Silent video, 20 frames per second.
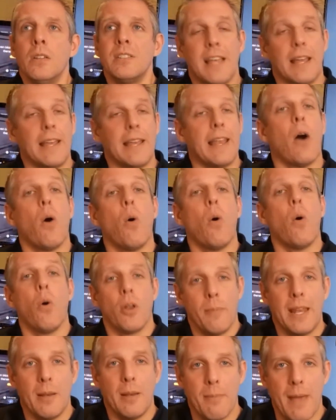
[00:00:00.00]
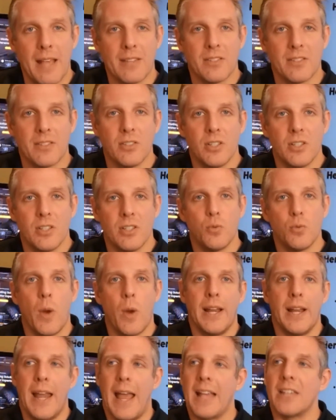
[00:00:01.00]
send out automated messages
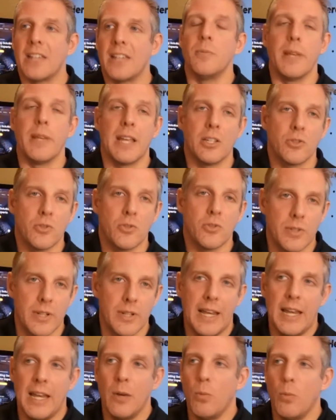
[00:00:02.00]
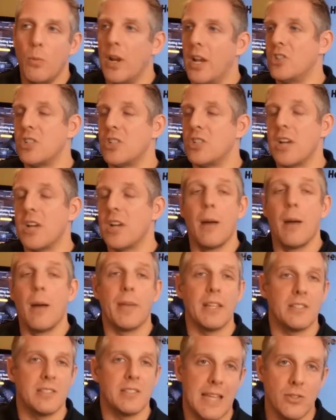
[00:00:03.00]
when an estimate gets created, when a job
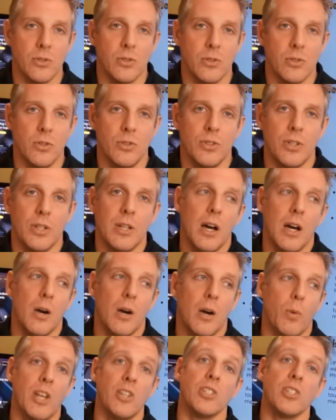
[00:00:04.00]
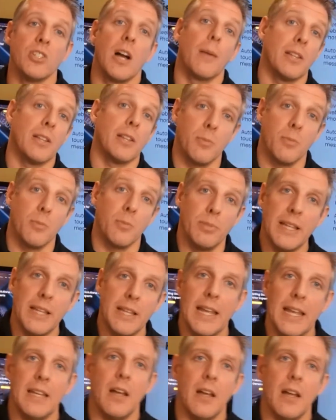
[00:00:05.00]
gets scheduled, when a job gets
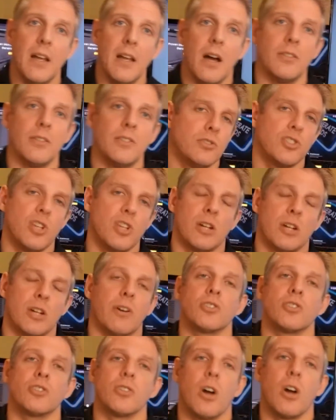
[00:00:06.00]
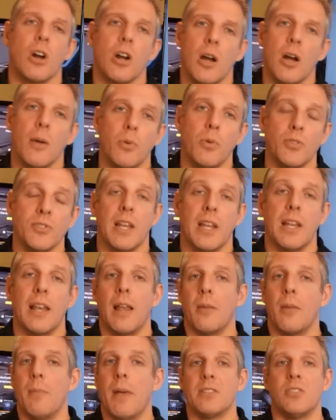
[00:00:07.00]
completed on generator startup, we'll send
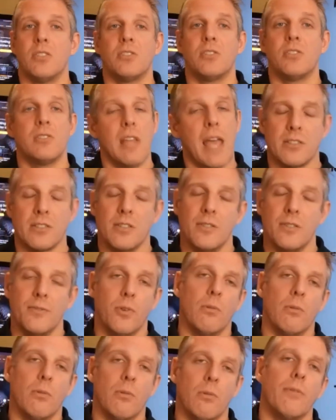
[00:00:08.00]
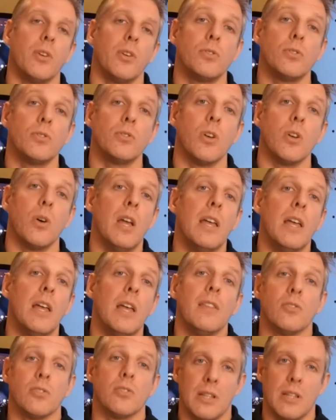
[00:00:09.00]
out a message asking for a review. So
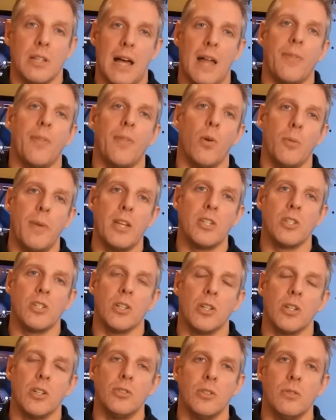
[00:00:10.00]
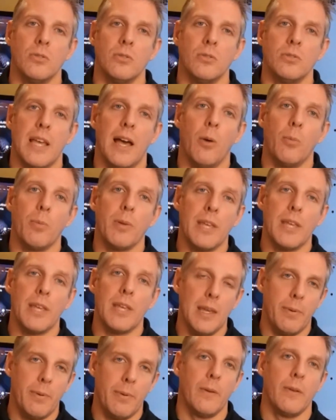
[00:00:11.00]
there's a lot that automation can do to help
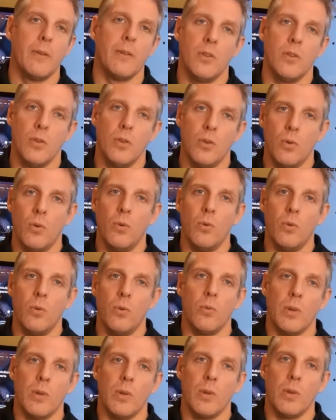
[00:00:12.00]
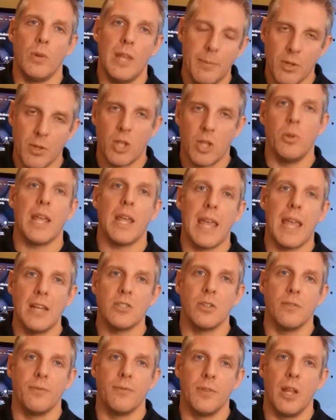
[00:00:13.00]
keep the
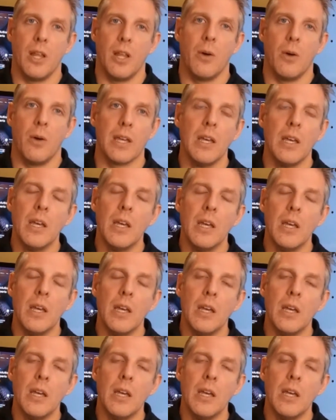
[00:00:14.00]
communication flowing